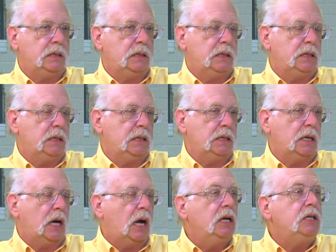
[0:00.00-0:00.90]
uh, uh,
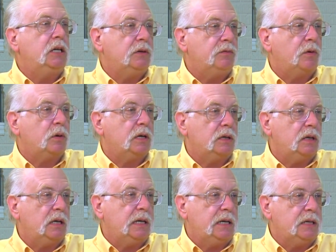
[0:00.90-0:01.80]
unconverted
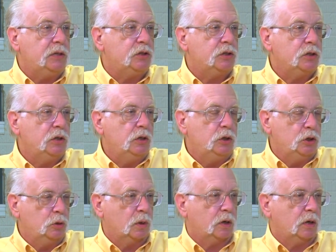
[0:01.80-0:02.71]
leads
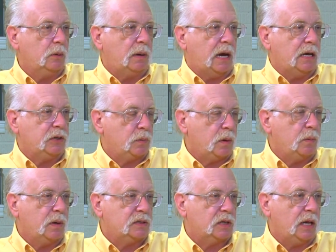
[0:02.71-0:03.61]
who are going to buy three
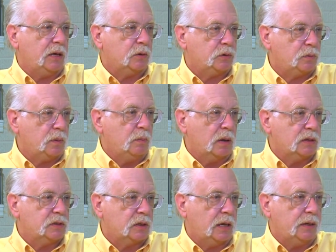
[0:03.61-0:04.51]
weeks later, three
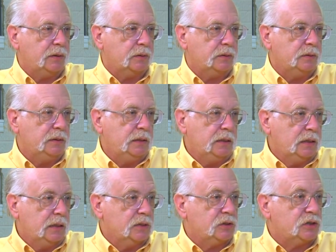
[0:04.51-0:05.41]
months later,
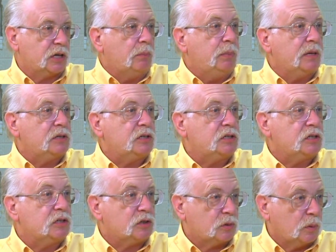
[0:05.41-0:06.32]
Yes. In some
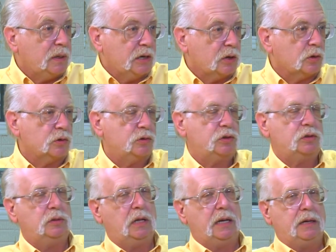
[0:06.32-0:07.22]
businesses, three years
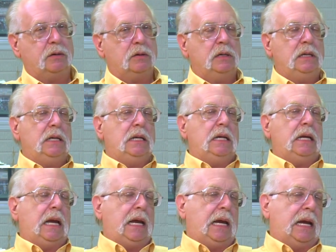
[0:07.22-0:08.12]
later,
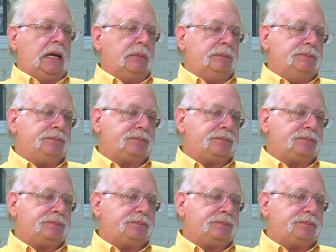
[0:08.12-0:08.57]
and